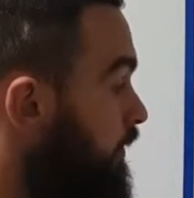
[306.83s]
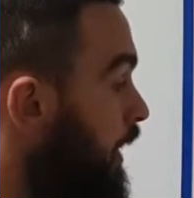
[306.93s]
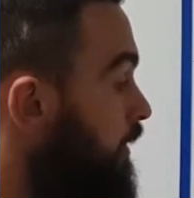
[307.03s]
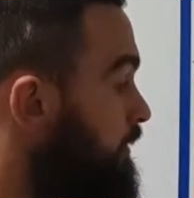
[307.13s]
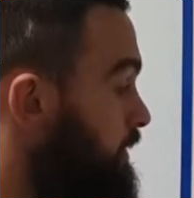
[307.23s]

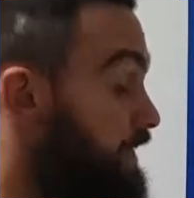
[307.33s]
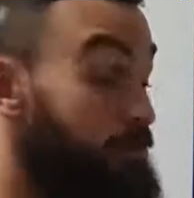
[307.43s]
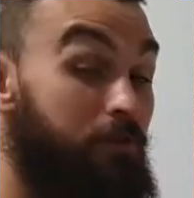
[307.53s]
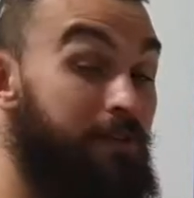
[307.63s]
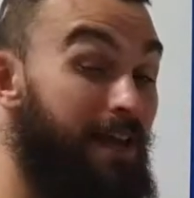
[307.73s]
our
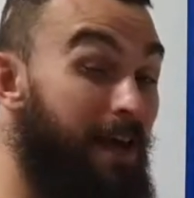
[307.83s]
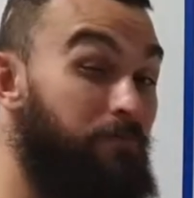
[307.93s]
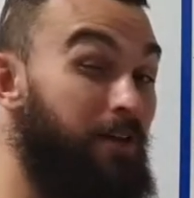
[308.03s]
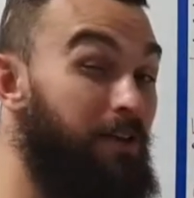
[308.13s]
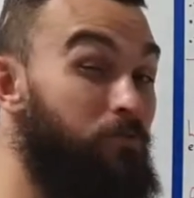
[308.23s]
accessories can
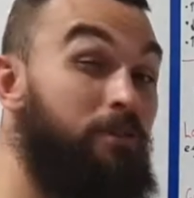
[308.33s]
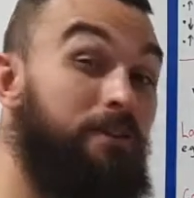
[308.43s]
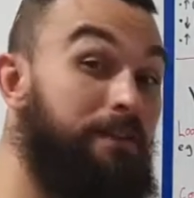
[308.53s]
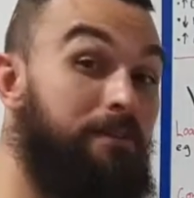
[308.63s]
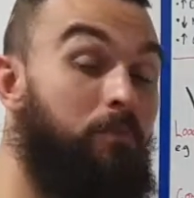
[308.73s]
play a
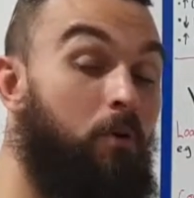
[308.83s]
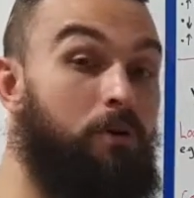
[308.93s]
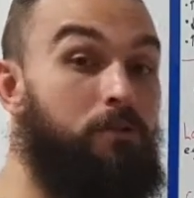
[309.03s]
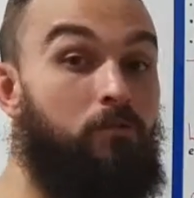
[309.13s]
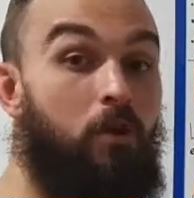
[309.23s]
really
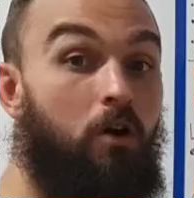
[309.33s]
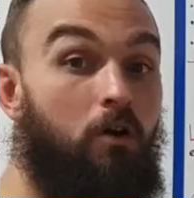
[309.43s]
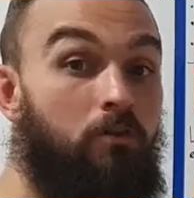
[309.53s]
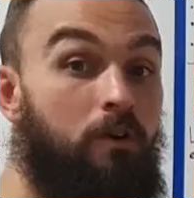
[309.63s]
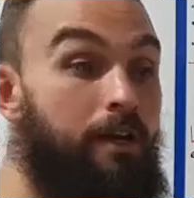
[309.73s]
important
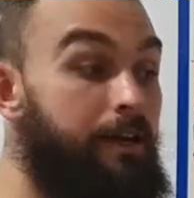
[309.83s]
role